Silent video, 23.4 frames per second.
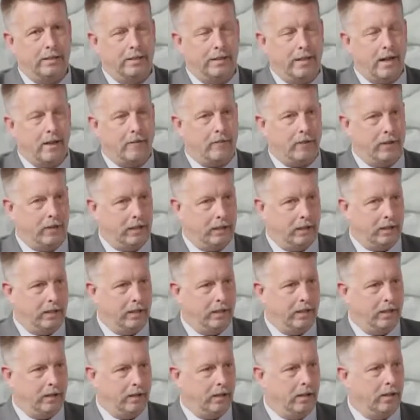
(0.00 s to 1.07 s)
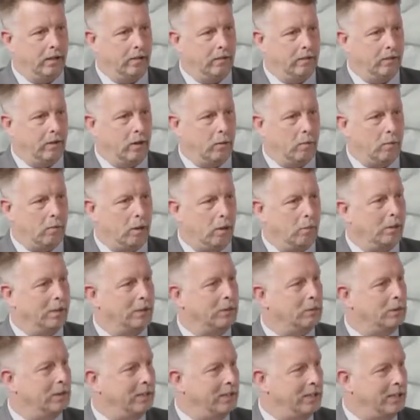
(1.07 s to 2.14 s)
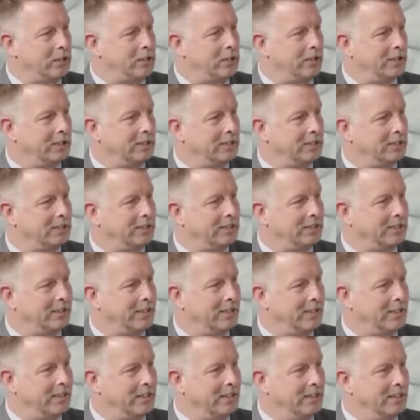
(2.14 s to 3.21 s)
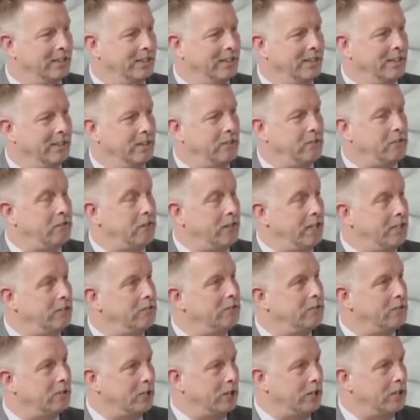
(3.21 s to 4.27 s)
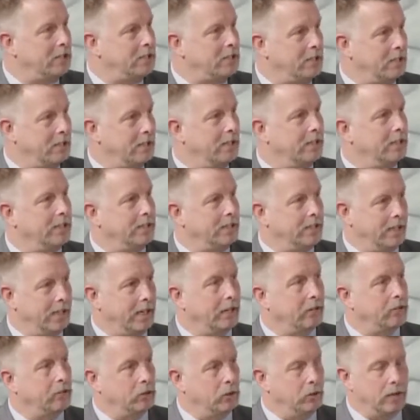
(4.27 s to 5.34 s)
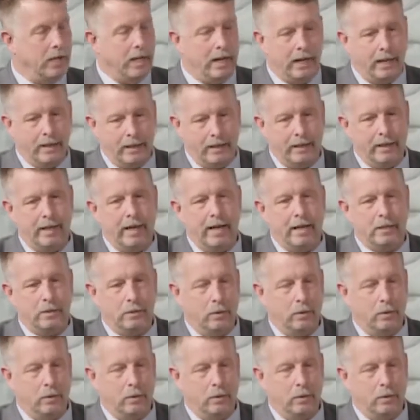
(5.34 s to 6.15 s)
definitely a public relations feat for us to get through that. And yes,